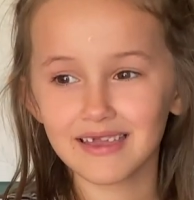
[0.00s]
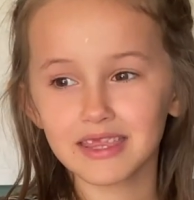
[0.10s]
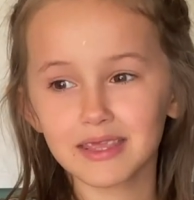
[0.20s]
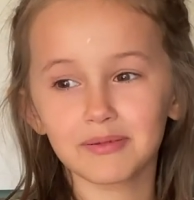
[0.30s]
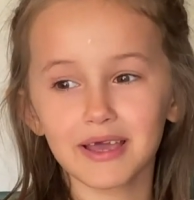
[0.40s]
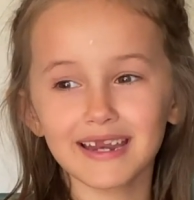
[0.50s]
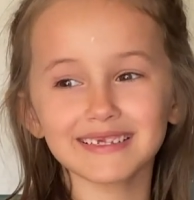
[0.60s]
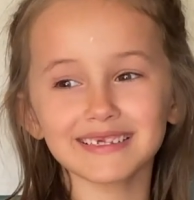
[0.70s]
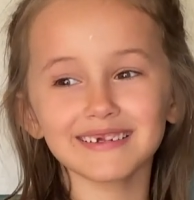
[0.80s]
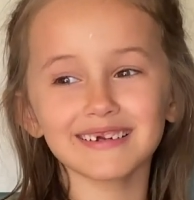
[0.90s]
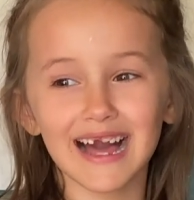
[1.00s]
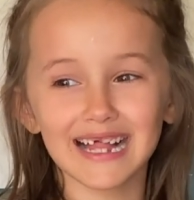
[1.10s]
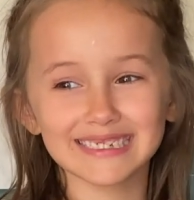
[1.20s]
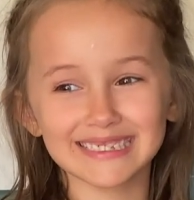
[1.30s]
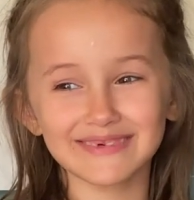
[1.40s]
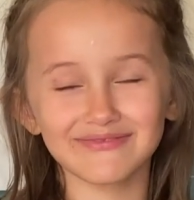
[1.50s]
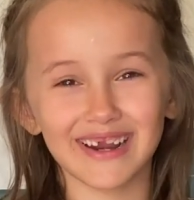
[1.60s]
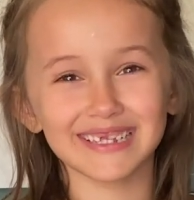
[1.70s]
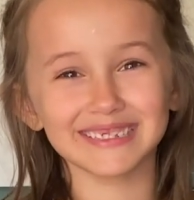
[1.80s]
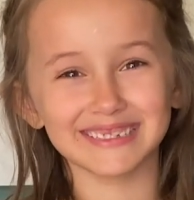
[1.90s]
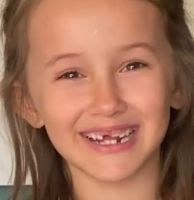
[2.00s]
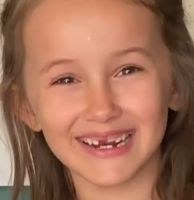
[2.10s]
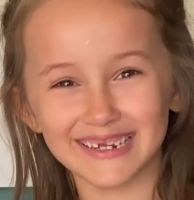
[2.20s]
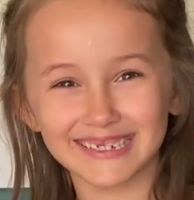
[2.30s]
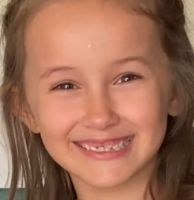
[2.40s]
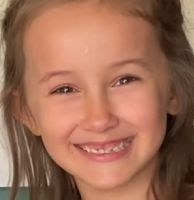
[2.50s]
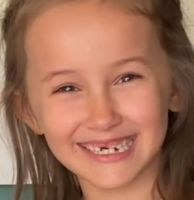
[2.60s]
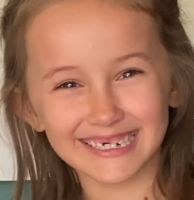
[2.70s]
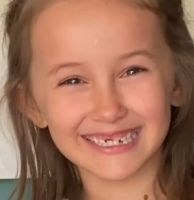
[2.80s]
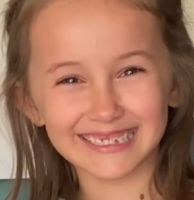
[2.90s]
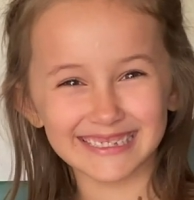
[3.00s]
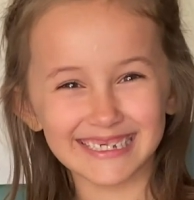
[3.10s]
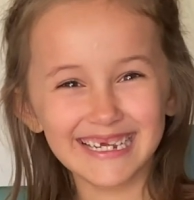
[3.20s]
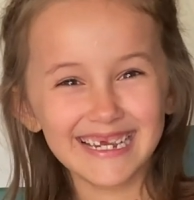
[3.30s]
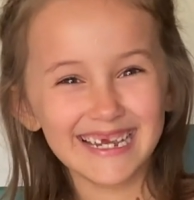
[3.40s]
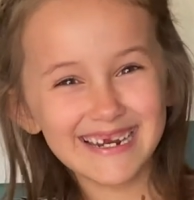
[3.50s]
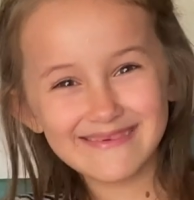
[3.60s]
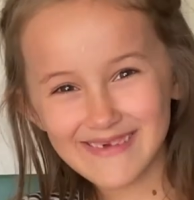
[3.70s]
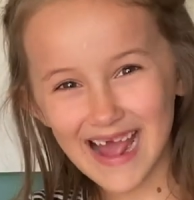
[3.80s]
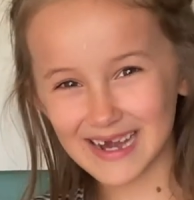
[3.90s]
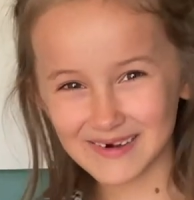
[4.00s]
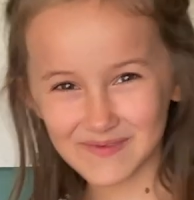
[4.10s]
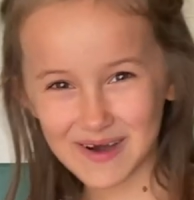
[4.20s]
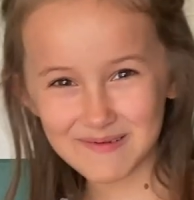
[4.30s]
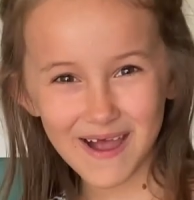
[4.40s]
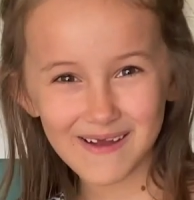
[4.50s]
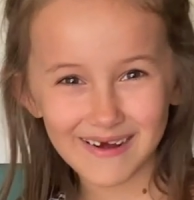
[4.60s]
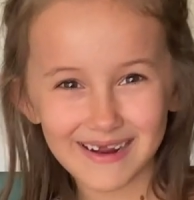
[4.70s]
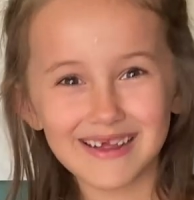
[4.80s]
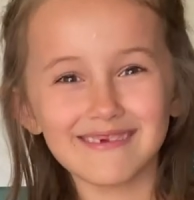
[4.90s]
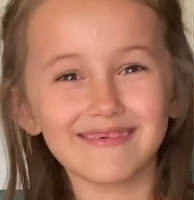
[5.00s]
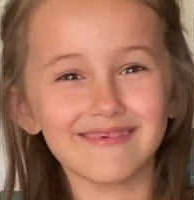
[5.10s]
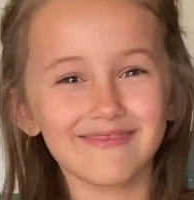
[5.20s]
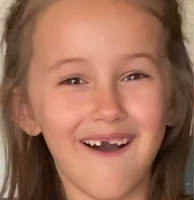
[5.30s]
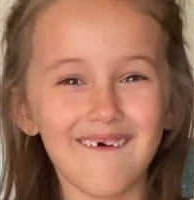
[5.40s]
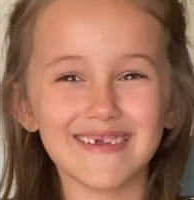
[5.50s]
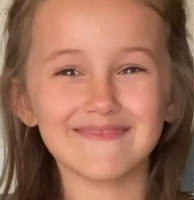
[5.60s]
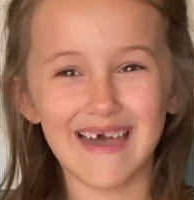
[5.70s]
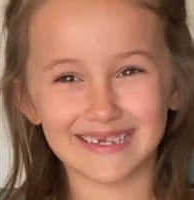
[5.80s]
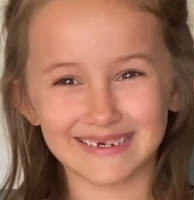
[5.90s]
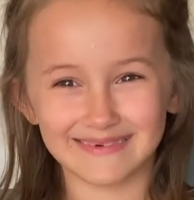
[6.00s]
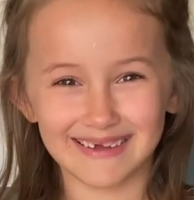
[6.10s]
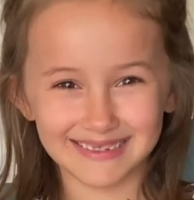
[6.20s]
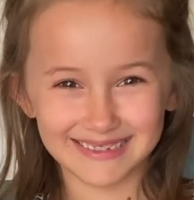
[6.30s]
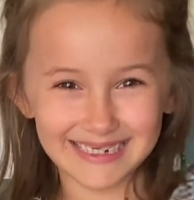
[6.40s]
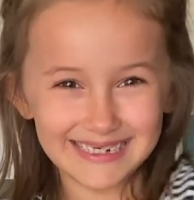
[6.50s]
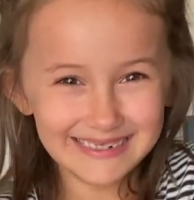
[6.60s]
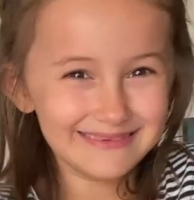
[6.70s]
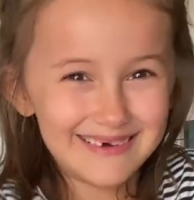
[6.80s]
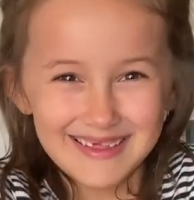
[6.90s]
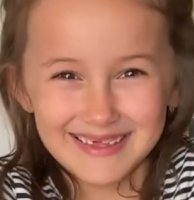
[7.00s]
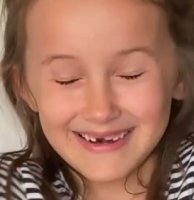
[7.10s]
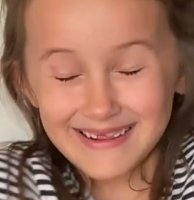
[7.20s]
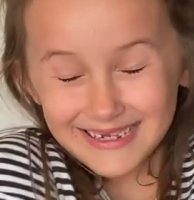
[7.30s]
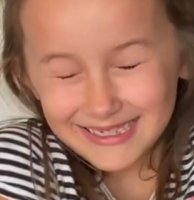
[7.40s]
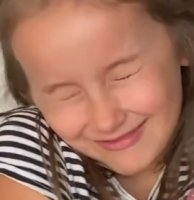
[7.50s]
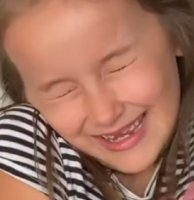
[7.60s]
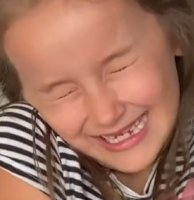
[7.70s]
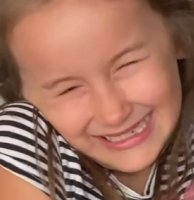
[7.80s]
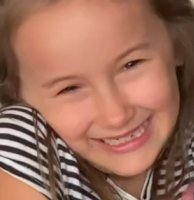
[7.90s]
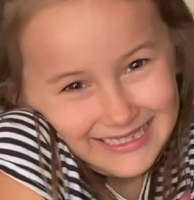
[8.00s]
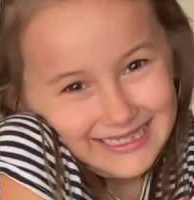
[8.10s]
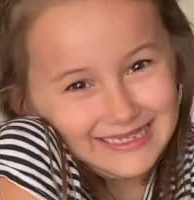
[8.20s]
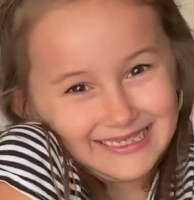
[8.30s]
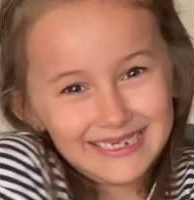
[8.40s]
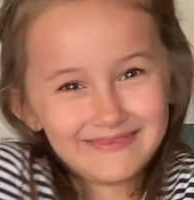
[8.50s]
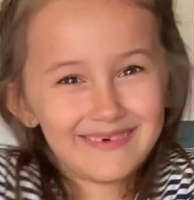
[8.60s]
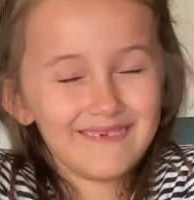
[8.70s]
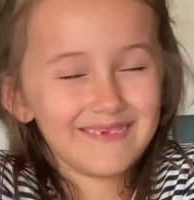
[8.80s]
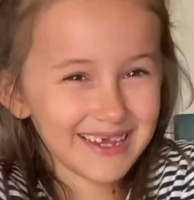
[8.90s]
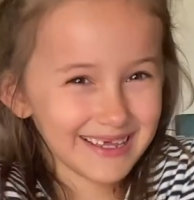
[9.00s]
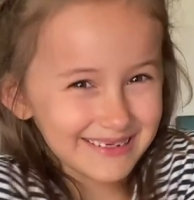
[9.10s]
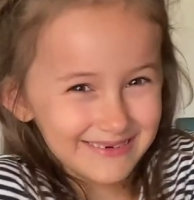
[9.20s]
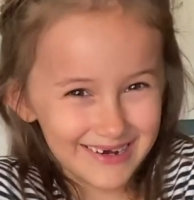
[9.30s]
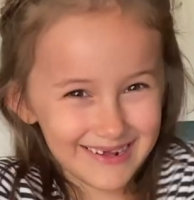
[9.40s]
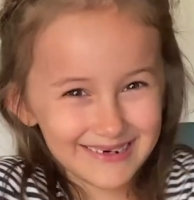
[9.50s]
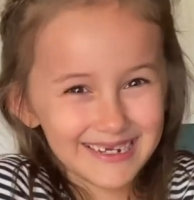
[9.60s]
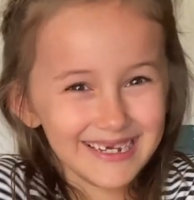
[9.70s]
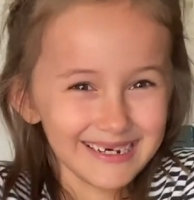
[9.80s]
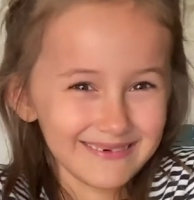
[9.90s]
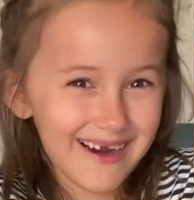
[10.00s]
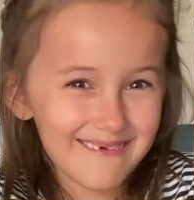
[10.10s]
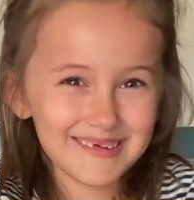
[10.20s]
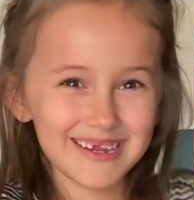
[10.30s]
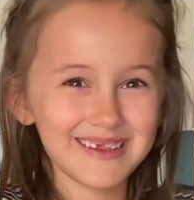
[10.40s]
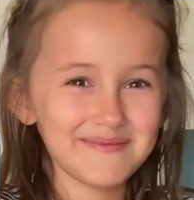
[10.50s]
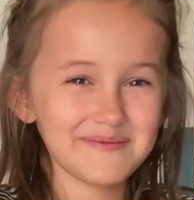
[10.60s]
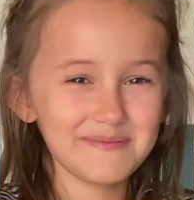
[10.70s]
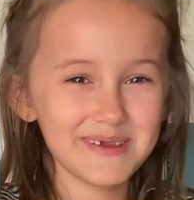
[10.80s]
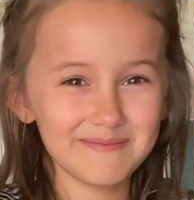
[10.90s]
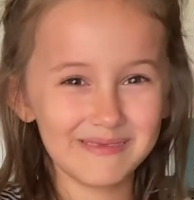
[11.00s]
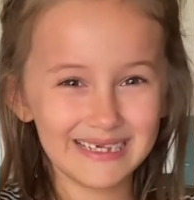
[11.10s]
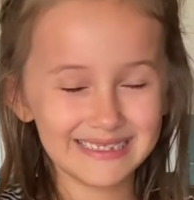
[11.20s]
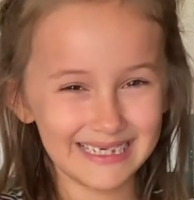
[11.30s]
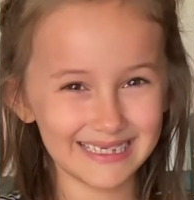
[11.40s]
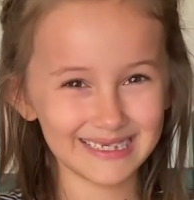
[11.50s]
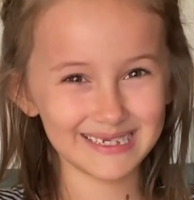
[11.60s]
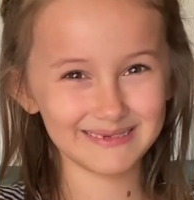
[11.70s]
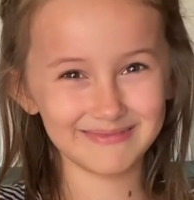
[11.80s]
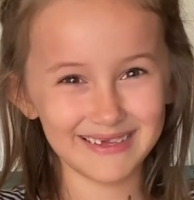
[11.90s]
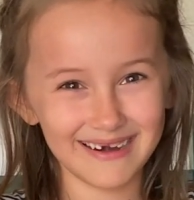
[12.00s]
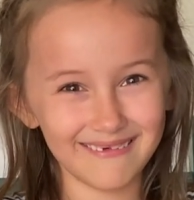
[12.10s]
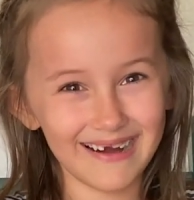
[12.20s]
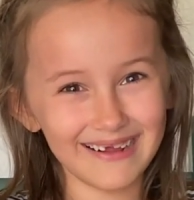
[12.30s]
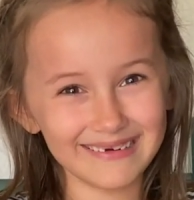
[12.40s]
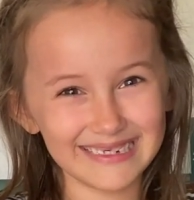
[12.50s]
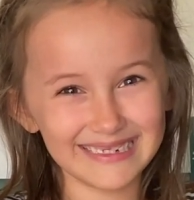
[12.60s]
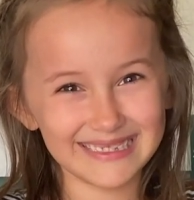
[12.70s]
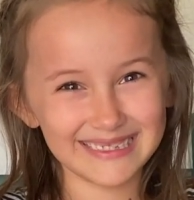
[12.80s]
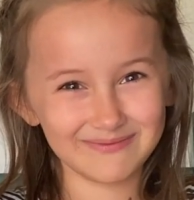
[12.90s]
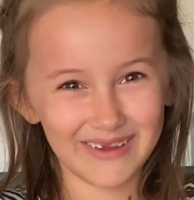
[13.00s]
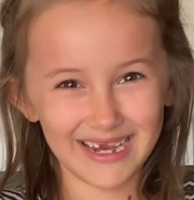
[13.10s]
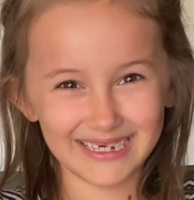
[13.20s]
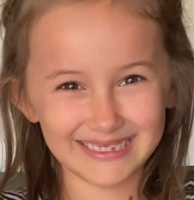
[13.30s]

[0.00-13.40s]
The planets in our galaxy, brightly starred stars I see, in a pattern one by one, revolving fast around the sun. While the earth is spinning, I stay firmly on the ground. Gravity keeps me in place as I spin around in space.